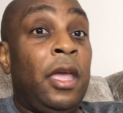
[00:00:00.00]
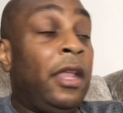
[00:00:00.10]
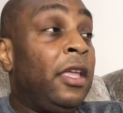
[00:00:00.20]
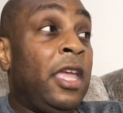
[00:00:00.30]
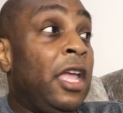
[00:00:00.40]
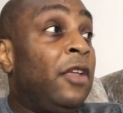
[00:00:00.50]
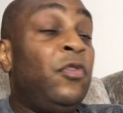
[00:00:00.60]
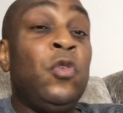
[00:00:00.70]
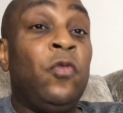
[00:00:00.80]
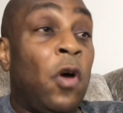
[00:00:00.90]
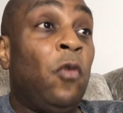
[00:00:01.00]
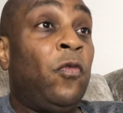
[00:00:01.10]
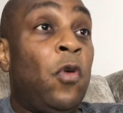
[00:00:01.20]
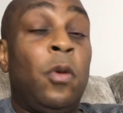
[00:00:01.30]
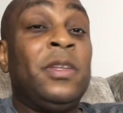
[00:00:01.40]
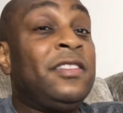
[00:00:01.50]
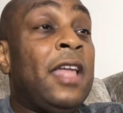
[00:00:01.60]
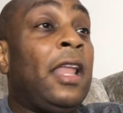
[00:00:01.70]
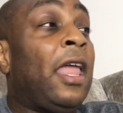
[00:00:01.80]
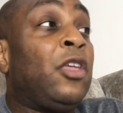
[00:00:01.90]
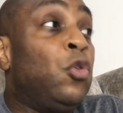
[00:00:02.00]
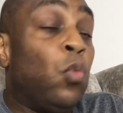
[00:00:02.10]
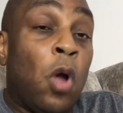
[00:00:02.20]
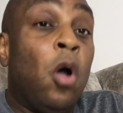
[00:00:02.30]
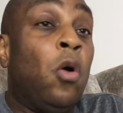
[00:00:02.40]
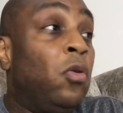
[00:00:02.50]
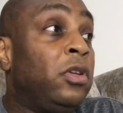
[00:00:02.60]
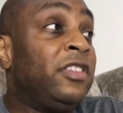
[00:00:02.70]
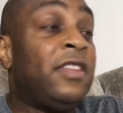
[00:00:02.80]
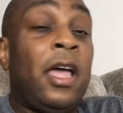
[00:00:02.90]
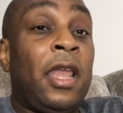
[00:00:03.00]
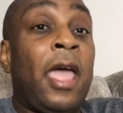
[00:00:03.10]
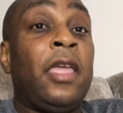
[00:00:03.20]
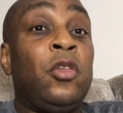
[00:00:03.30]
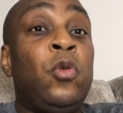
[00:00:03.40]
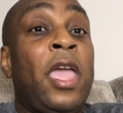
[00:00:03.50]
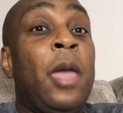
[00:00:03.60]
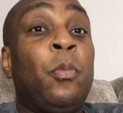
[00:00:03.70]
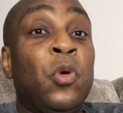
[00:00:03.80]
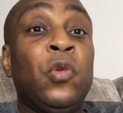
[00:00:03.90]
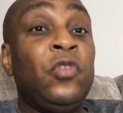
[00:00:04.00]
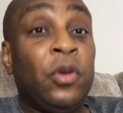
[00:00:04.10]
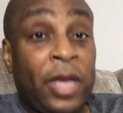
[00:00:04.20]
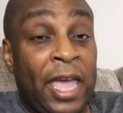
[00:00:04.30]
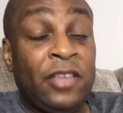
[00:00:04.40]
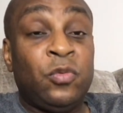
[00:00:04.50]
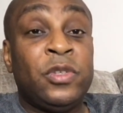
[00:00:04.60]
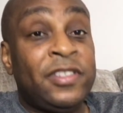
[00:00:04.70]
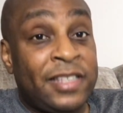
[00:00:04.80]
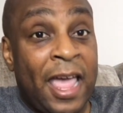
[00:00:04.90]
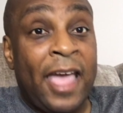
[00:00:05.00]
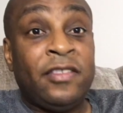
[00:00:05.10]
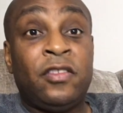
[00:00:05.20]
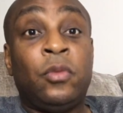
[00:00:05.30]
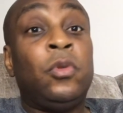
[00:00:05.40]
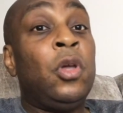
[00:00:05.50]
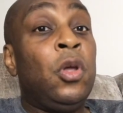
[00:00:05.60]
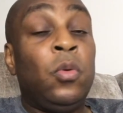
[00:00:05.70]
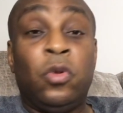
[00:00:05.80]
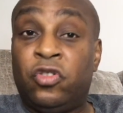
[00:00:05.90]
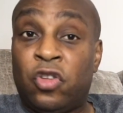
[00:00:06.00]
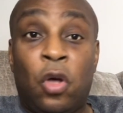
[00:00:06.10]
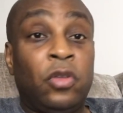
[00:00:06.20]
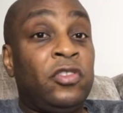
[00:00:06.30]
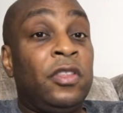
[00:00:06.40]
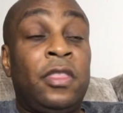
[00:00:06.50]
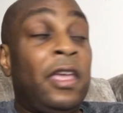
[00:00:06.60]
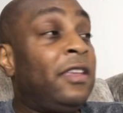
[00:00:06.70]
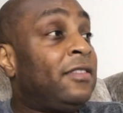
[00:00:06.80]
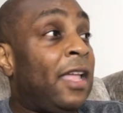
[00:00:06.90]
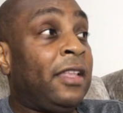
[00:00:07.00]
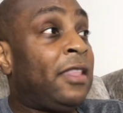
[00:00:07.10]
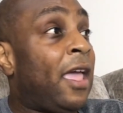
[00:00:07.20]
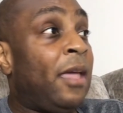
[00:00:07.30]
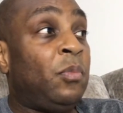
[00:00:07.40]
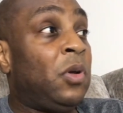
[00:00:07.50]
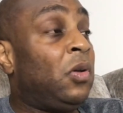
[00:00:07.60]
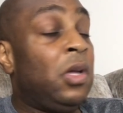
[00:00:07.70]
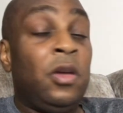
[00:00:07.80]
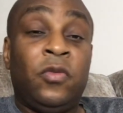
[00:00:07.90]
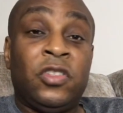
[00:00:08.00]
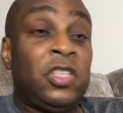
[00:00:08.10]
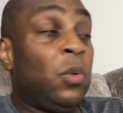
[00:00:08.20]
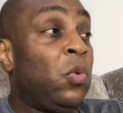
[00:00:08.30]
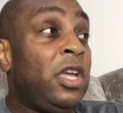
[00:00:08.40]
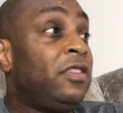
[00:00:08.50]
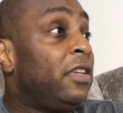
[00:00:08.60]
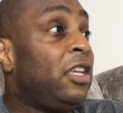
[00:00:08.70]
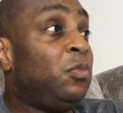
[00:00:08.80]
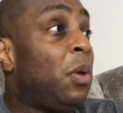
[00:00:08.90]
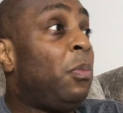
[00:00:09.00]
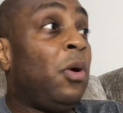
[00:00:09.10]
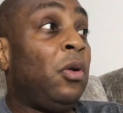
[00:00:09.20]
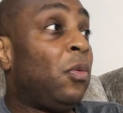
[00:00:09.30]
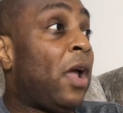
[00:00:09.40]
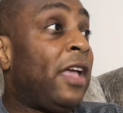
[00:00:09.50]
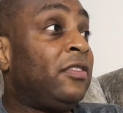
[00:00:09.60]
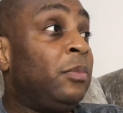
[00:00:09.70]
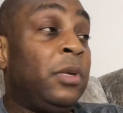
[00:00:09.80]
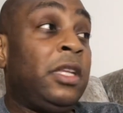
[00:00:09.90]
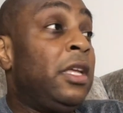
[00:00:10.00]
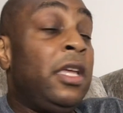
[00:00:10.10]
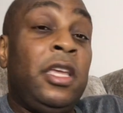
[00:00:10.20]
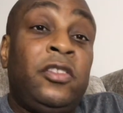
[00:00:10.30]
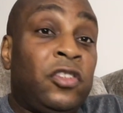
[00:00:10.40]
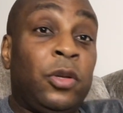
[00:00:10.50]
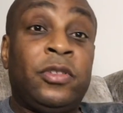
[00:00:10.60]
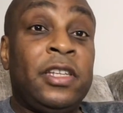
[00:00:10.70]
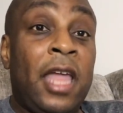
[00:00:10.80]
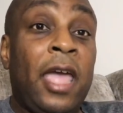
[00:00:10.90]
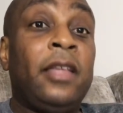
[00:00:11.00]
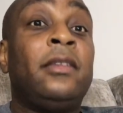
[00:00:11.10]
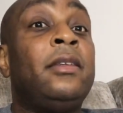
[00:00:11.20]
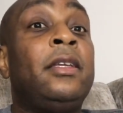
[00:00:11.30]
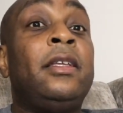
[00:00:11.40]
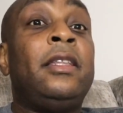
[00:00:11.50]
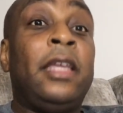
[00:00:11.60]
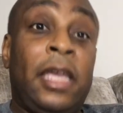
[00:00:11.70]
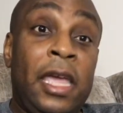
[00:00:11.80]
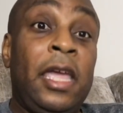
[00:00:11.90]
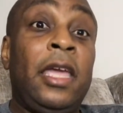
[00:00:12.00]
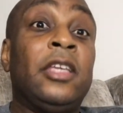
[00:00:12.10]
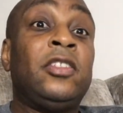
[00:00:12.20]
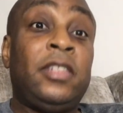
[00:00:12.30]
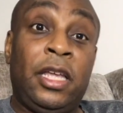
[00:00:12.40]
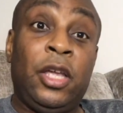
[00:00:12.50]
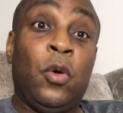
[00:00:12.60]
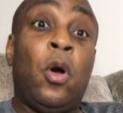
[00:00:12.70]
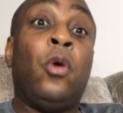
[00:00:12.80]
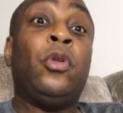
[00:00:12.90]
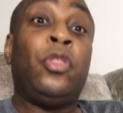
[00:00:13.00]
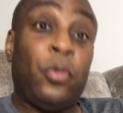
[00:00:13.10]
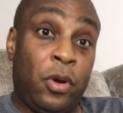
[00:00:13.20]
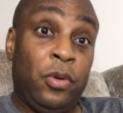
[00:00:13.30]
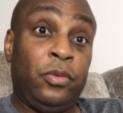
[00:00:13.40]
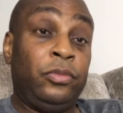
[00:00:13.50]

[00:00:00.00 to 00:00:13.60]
And again, if you vote for him, it's not like you're wrong. It's not like you can't prove your case with stats and results and things like that. But for some reason, he's been polarizing. But he showed tonight the king is still on the throne.